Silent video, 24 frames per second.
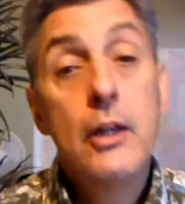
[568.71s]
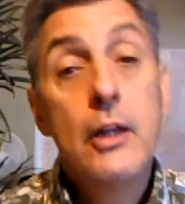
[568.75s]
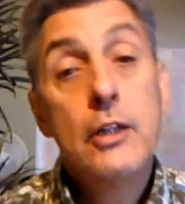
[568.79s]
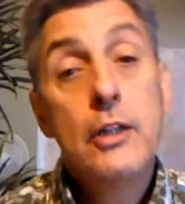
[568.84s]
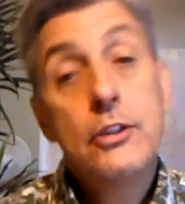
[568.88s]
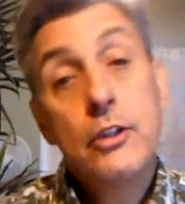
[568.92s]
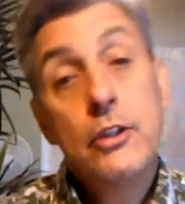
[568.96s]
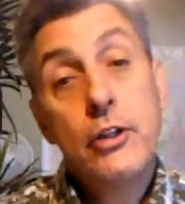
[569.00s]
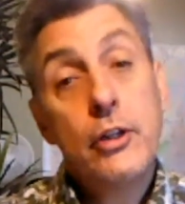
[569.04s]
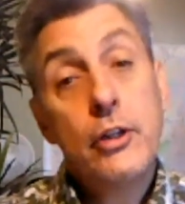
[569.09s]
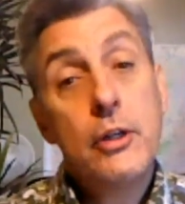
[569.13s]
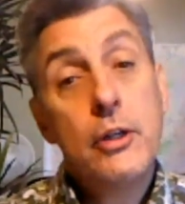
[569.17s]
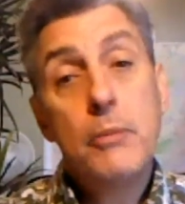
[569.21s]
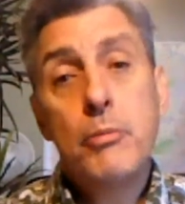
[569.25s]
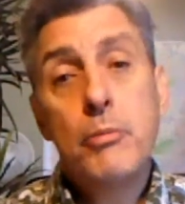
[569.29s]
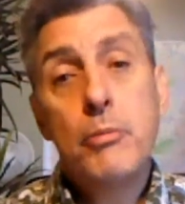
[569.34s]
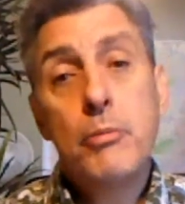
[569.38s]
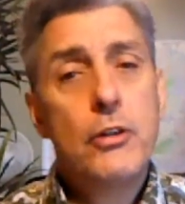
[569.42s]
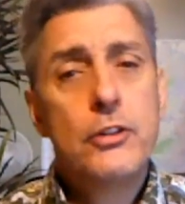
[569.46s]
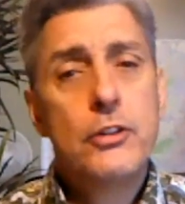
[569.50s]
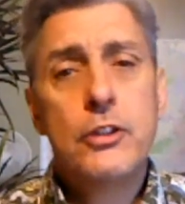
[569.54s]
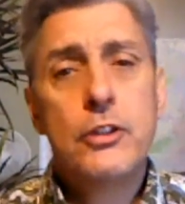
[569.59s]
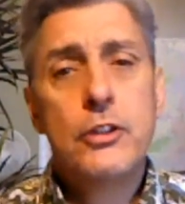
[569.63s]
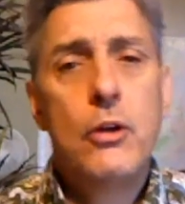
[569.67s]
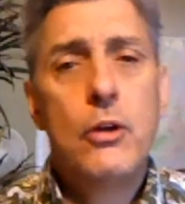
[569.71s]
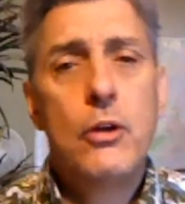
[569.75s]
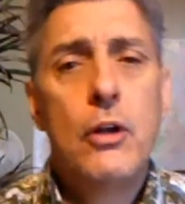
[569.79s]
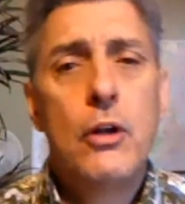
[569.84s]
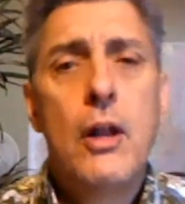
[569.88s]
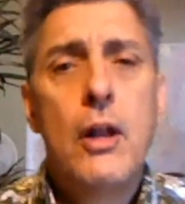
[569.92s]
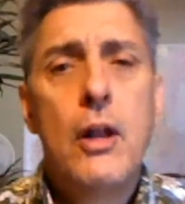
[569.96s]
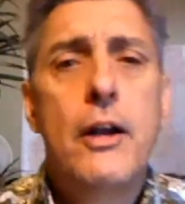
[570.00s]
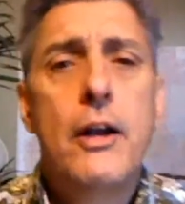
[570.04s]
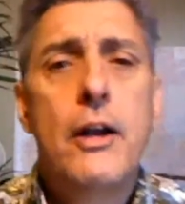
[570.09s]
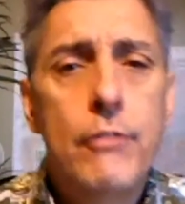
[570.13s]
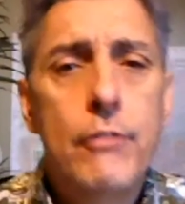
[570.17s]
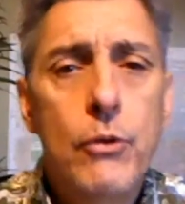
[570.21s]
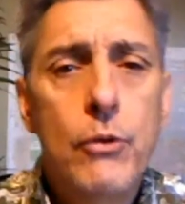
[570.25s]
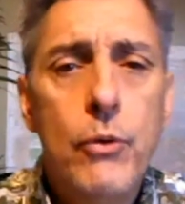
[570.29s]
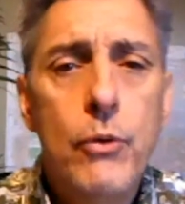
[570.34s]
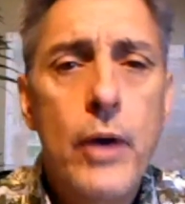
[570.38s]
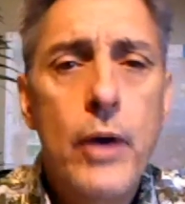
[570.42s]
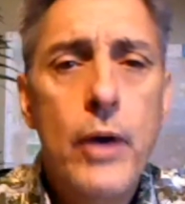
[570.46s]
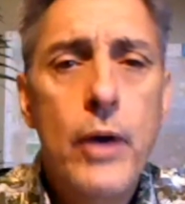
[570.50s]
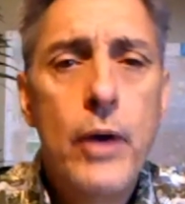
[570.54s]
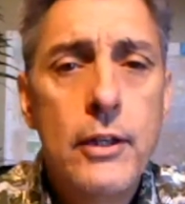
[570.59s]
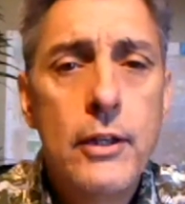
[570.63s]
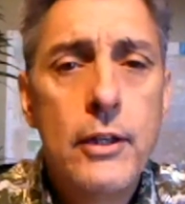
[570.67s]
So you can approach it a whole lot of different
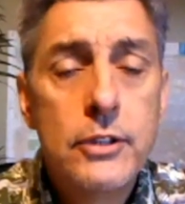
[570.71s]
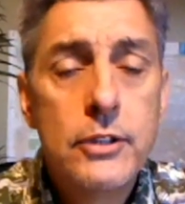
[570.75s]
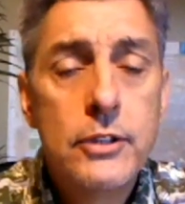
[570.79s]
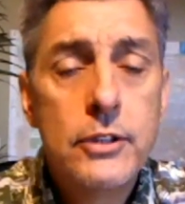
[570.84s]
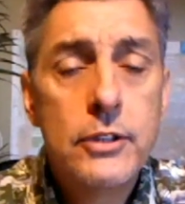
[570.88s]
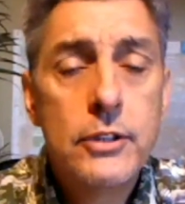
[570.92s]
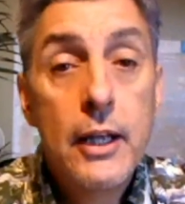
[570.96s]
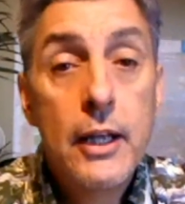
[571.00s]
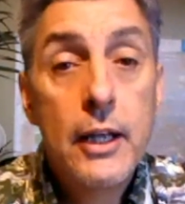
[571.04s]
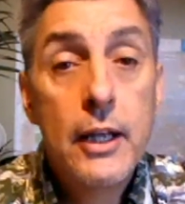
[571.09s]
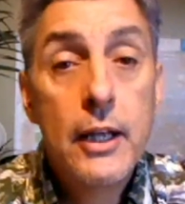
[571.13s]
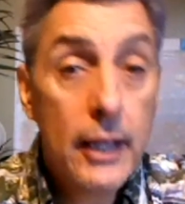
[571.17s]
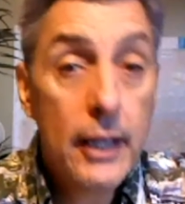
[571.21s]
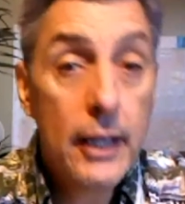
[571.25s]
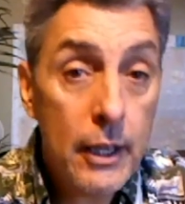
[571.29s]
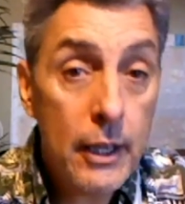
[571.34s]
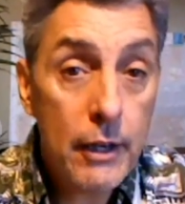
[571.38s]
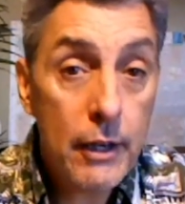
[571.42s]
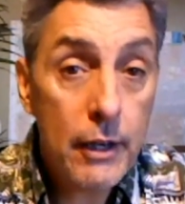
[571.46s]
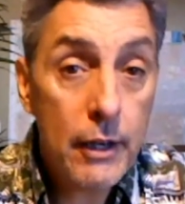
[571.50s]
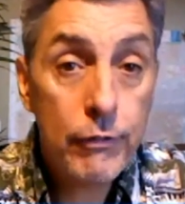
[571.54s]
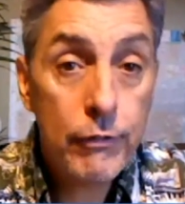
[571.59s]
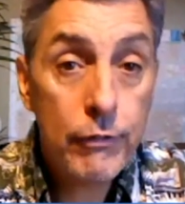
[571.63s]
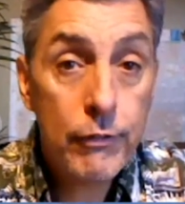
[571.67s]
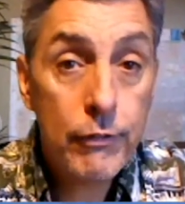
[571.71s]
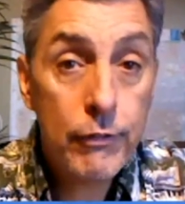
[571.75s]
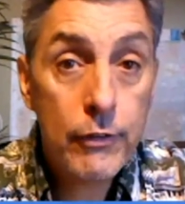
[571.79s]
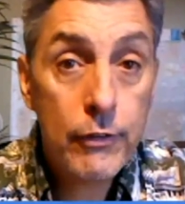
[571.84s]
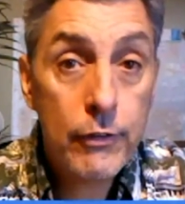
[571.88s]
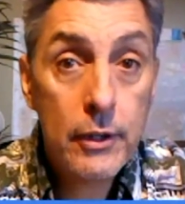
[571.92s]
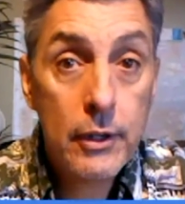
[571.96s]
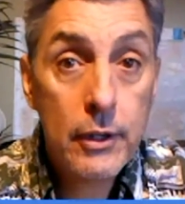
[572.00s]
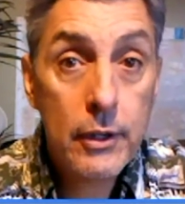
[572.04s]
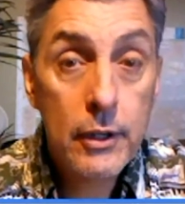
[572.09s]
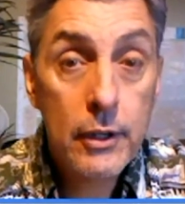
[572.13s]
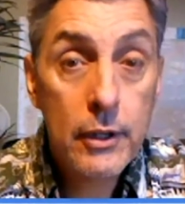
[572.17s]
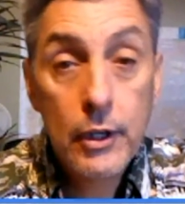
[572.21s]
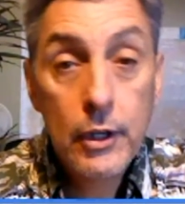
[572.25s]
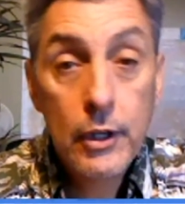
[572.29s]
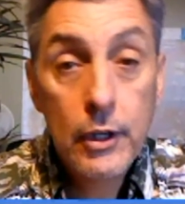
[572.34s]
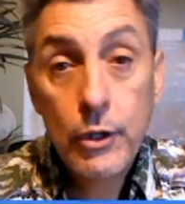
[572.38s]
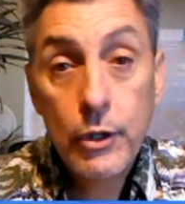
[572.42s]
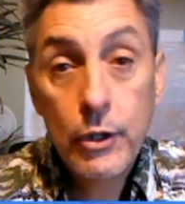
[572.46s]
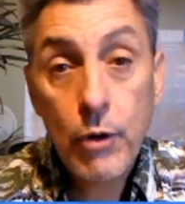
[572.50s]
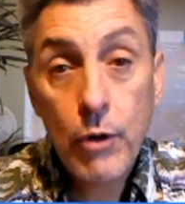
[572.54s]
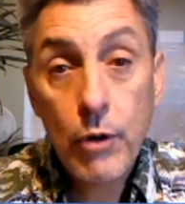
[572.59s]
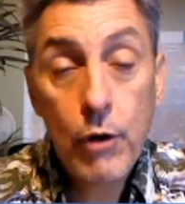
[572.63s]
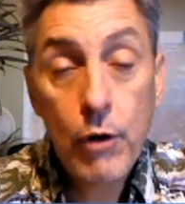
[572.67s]
ways if
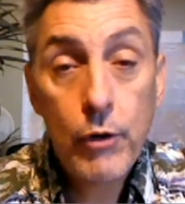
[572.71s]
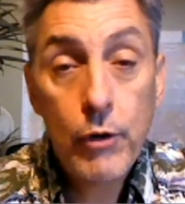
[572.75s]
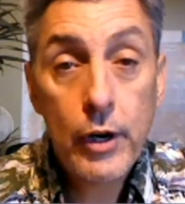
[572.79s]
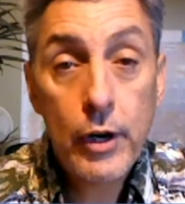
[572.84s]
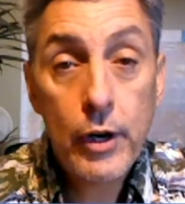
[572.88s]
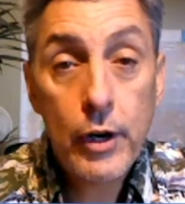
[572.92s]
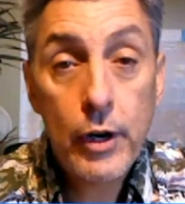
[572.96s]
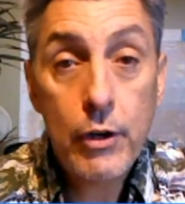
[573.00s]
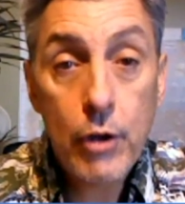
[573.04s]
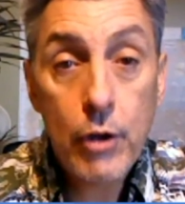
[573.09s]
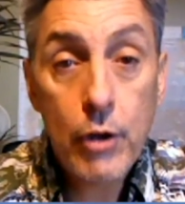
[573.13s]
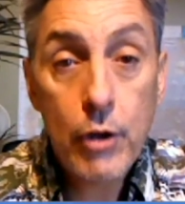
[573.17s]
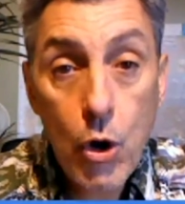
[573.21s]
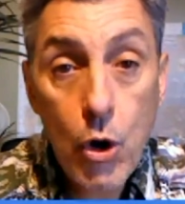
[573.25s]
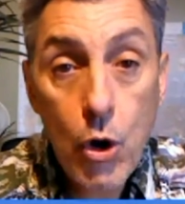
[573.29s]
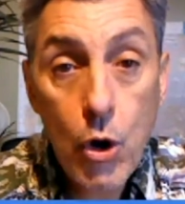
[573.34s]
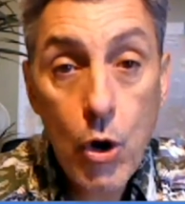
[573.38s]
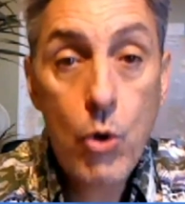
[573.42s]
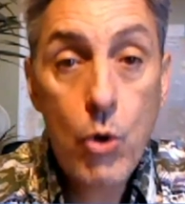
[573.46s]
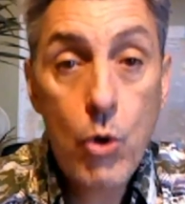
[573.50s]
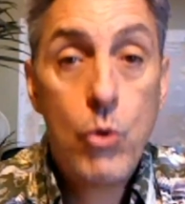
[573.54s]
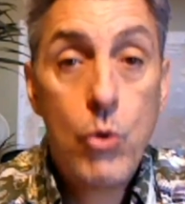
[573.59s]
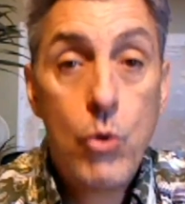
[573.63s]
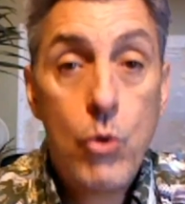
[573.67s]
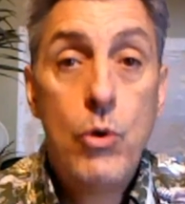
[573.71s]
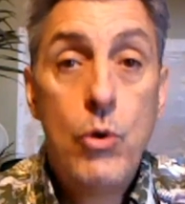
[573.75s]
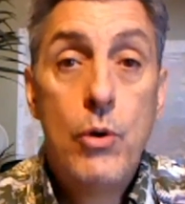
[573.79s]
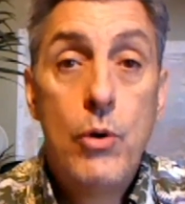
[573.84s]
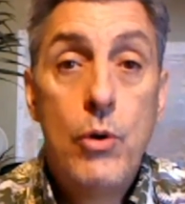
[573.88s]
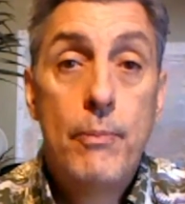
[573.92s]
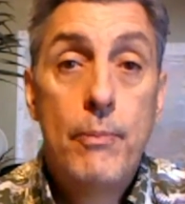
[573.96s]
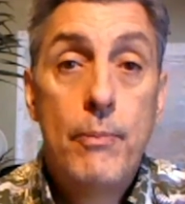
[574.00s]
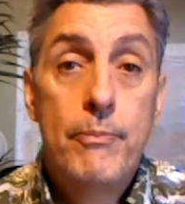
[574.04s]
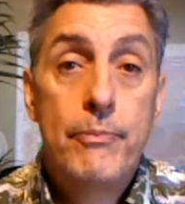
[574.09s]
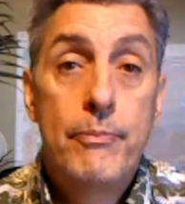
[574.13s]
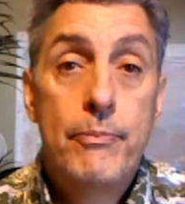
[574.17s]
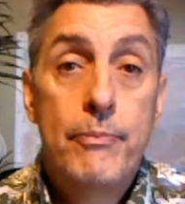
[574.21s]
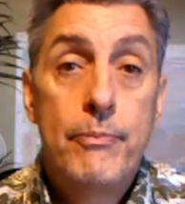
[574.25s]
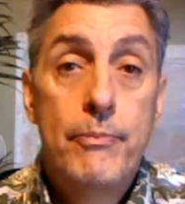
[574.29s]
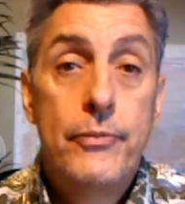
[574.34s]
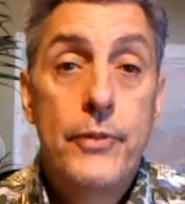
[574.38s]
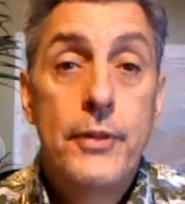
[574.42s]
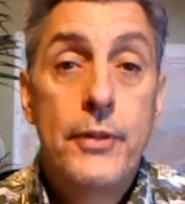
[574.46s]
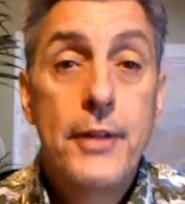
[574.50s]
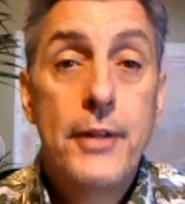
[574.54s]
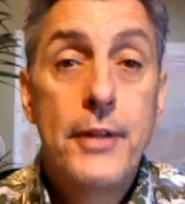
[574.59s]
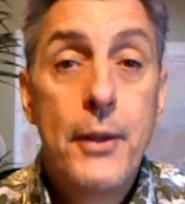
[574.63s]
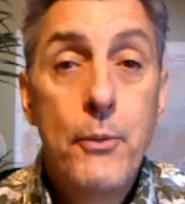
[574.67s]
you already know
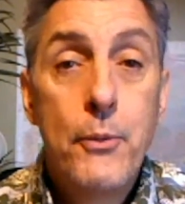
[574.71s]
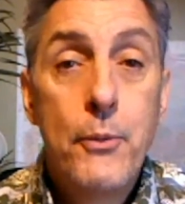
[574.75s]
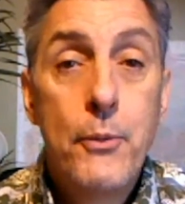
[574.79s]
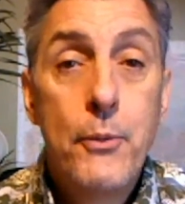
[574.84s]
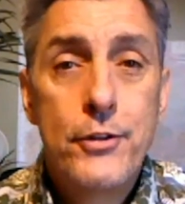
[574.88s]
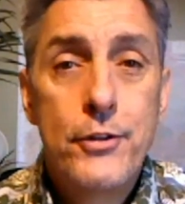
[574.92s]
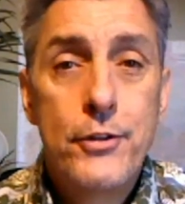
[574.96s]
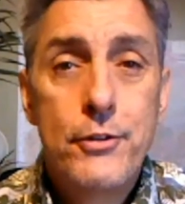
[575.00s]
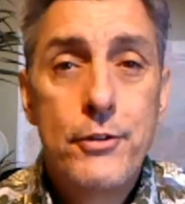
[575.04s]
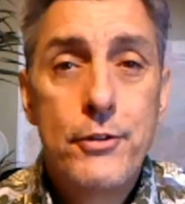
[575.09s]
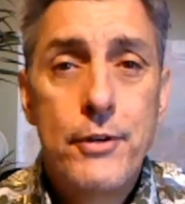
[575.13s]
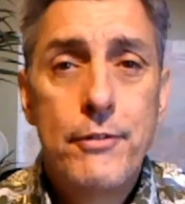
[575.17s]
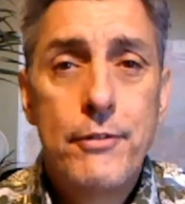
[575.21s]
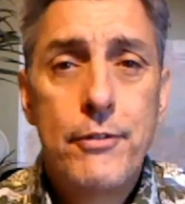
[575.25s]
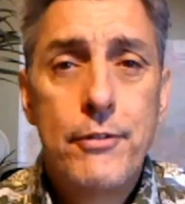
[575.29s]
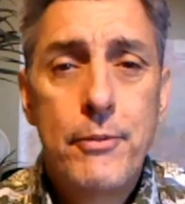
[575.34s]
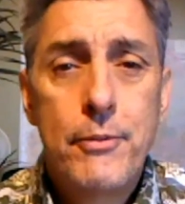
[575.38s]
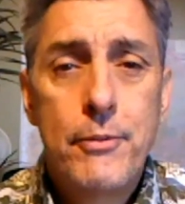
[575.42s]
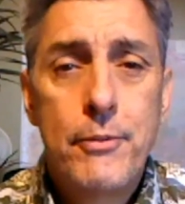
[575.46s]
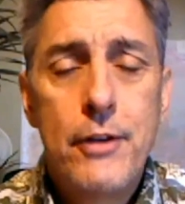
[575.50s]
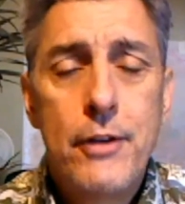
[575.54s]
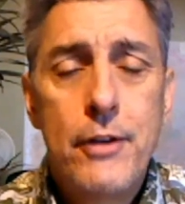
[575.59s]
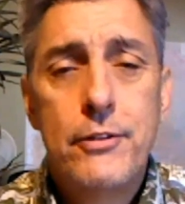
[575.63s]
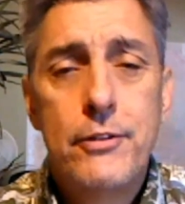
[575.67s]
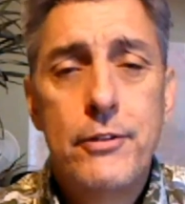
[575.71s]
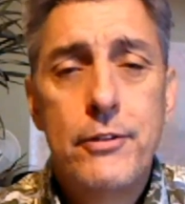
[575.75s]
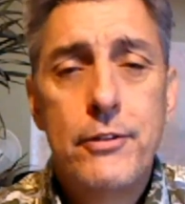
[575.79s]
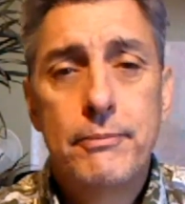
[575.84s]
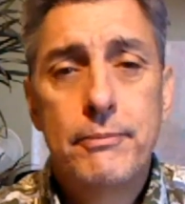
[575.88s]
that they want your information.